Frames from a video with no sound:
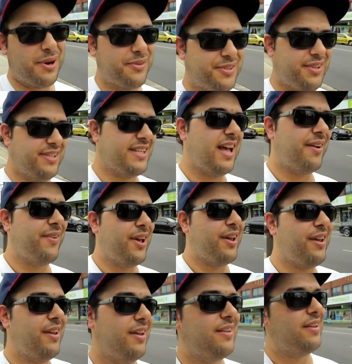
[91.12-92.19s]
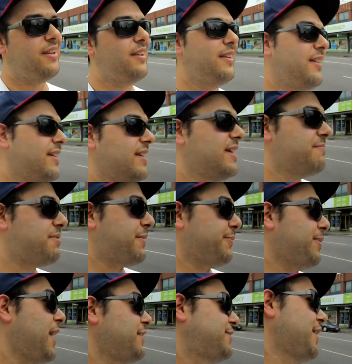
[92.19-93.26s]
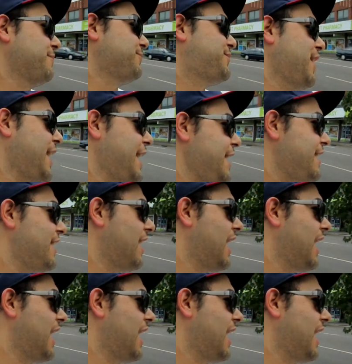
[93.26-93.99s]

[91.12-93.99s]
what I'll do this arvo. Probably play Tomb City. No,